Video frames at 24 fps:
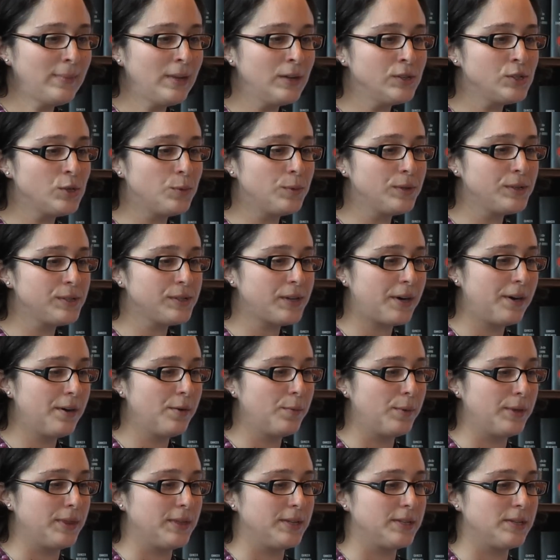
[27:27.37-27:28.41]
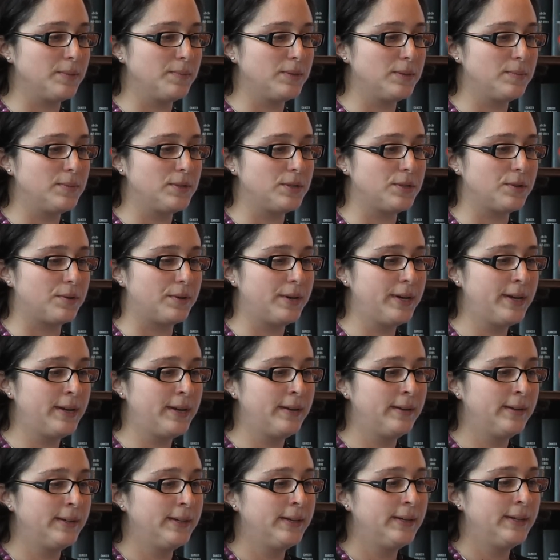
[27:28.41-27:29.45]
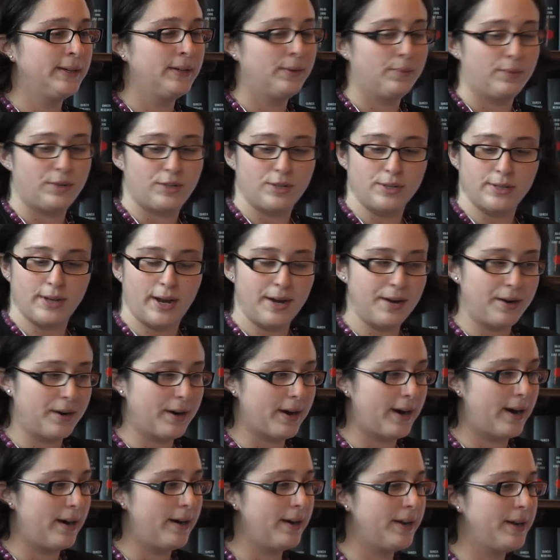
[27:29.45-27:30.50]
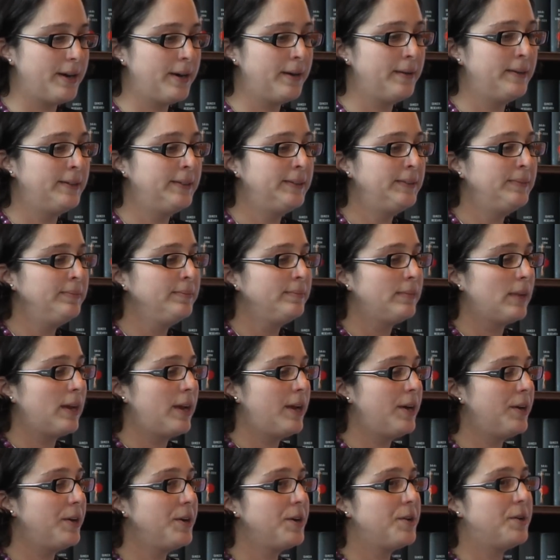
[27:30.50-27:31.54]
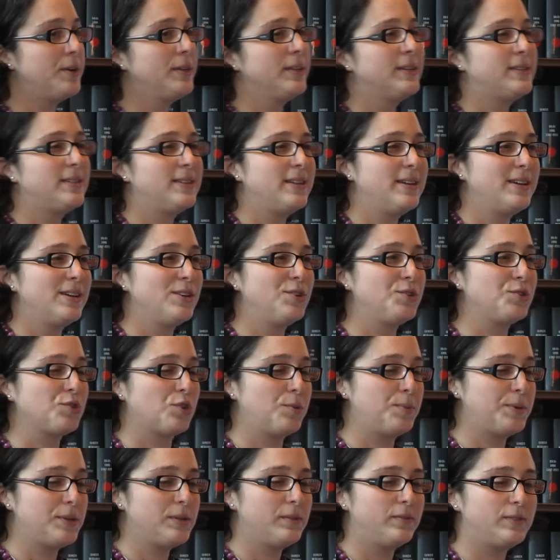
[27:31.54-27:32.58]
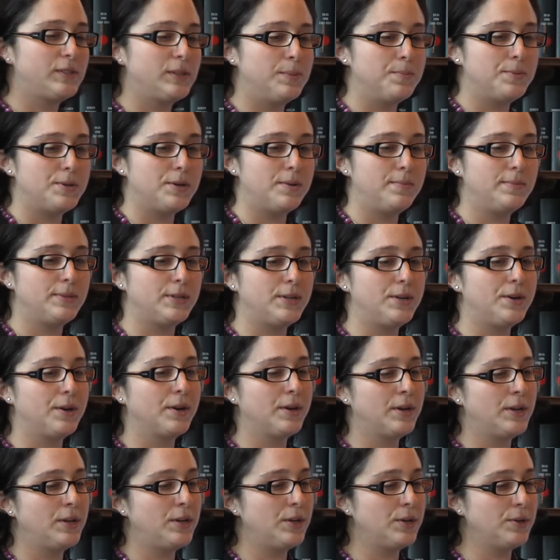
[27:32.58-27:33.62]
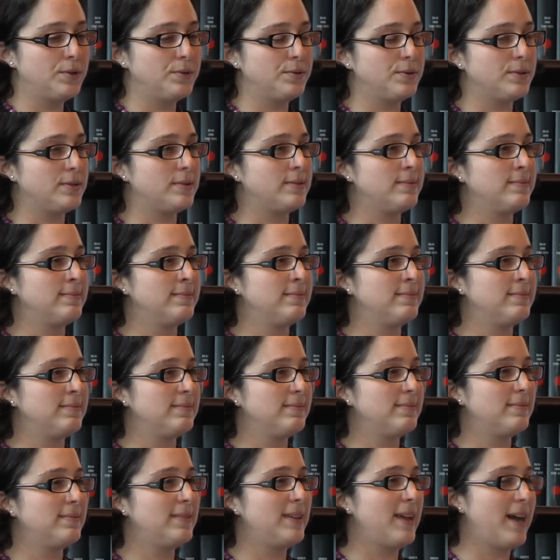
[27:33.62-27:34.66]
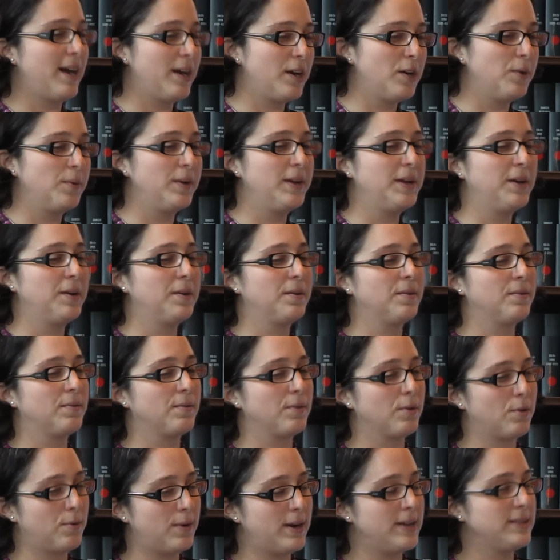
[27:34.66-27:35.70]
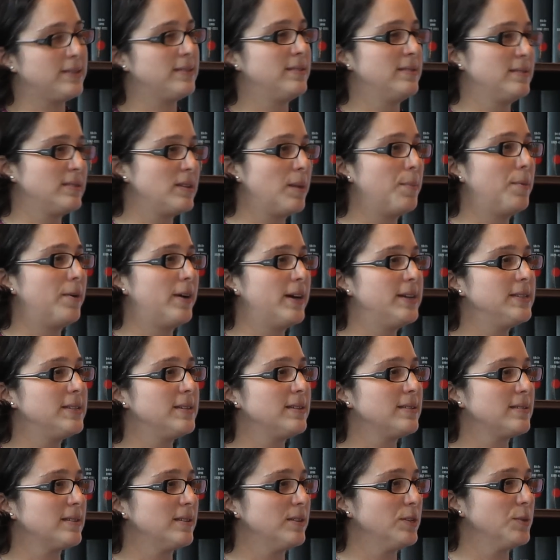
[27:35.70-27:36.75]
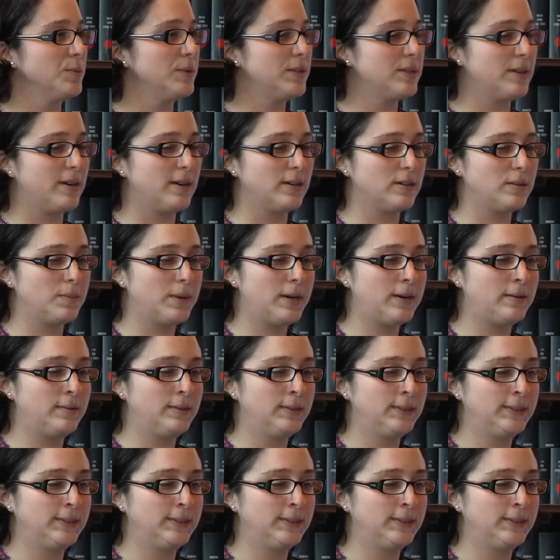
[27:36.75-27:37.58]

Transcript: So we'll start with the symptom story, which is on your card here. Here you're eliciting a description of symptoms, and you're going to use the echoing, requests, and summarizing skills we talked about.